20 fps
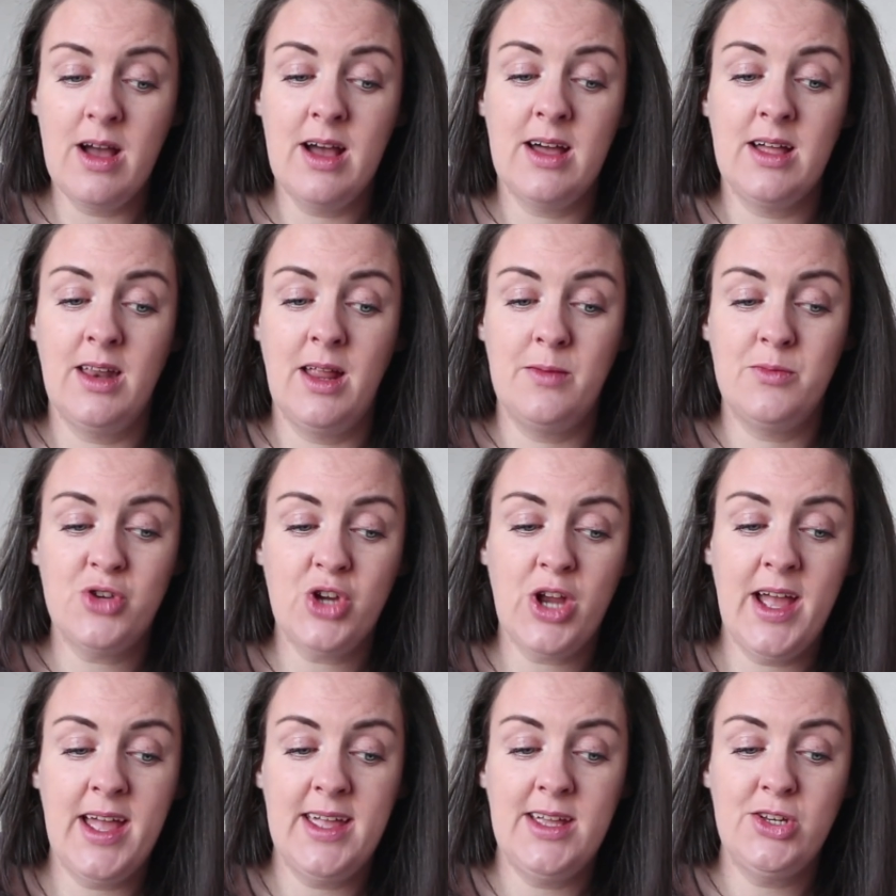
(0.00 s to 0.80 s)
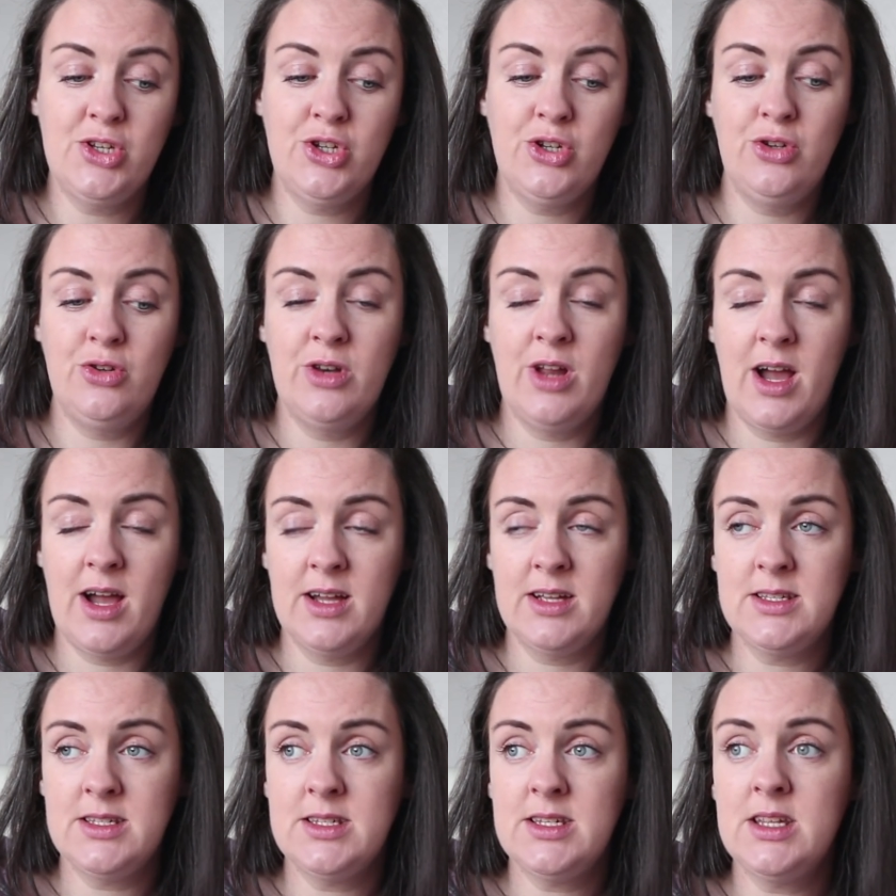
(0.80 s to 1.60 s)
And I'm trying to
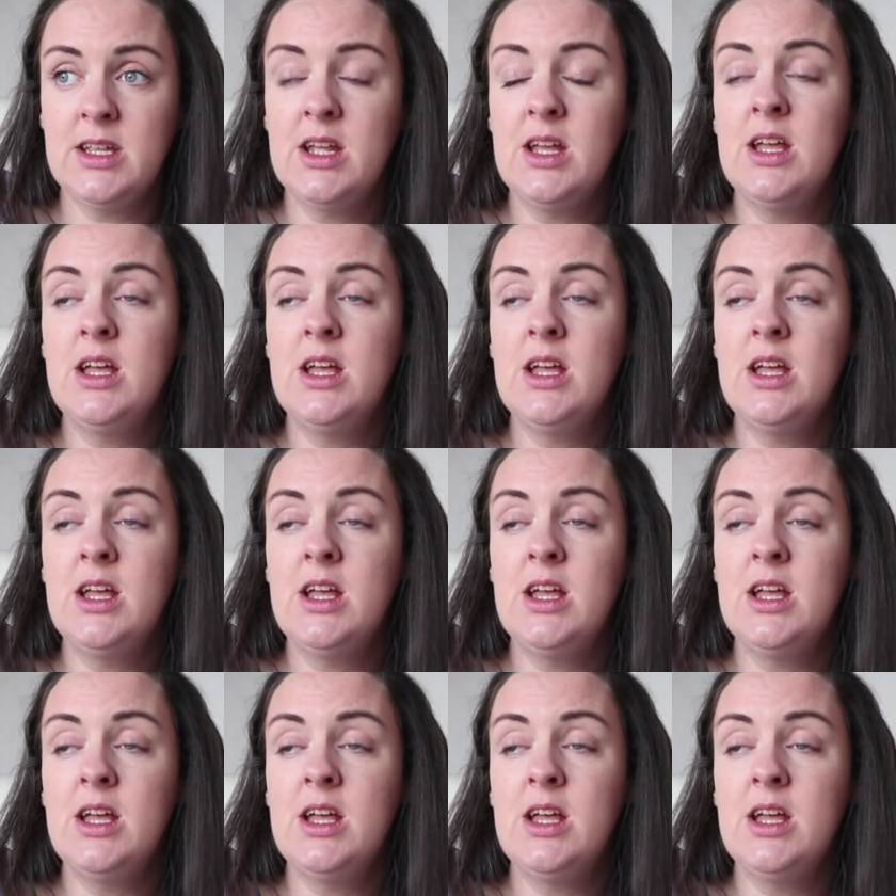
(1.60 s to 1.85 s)
not,